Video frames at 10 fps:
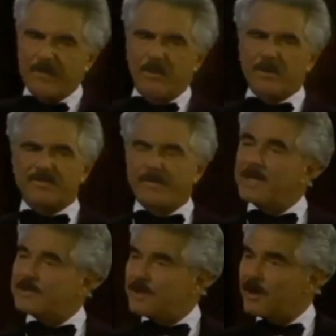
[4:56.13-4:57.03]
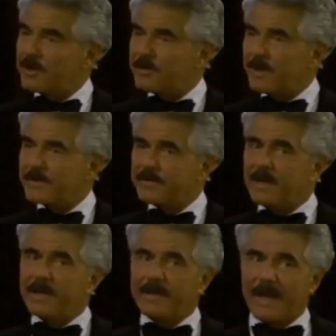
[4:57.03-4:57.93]
works for me as an art director.
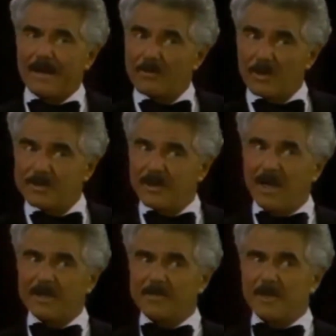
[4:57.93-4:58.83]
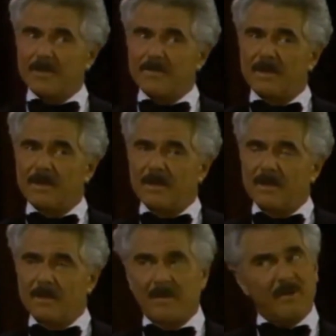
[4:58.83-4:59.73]
Catlin works in the hospital.
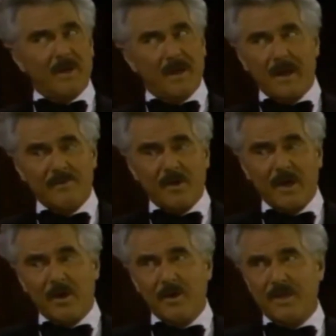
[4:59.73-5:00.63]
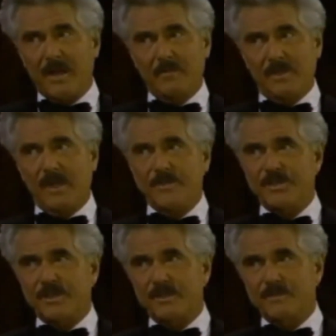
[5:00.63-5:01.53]
They've uh, had very hard times
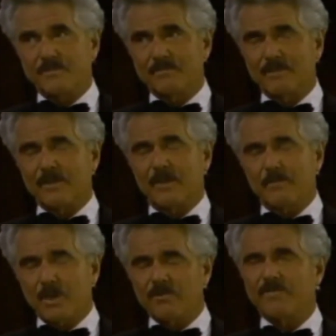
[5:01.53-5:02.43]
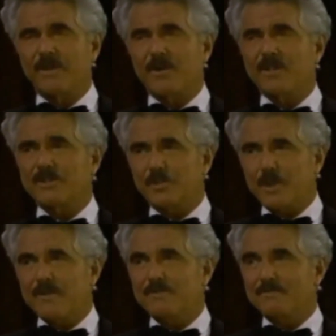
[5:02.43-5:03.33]
last year, but they're both very
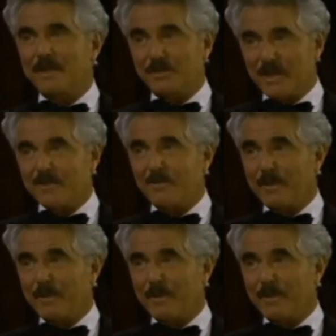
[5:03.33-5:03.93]
sweet and gentle